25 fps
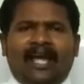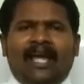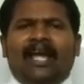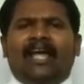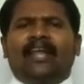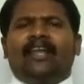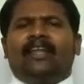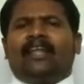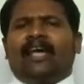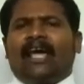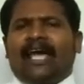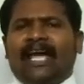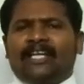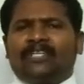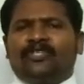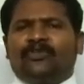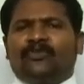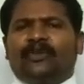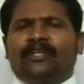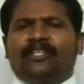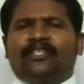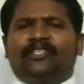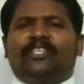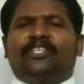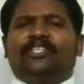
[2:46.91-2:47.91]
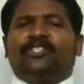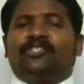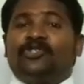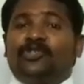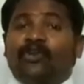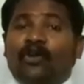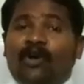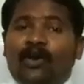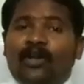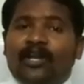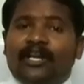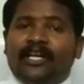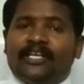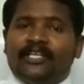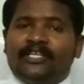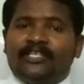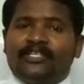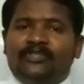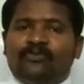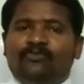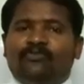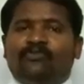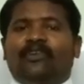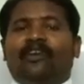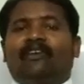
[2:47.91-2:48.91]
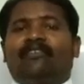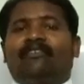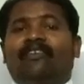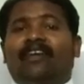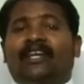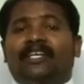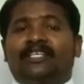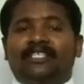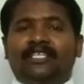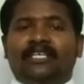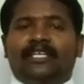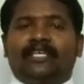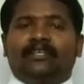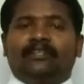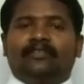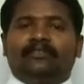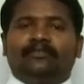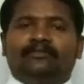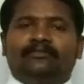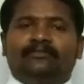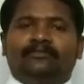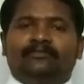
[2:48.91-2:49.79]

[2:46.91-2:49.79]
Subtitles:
and actually this knowledge we are getting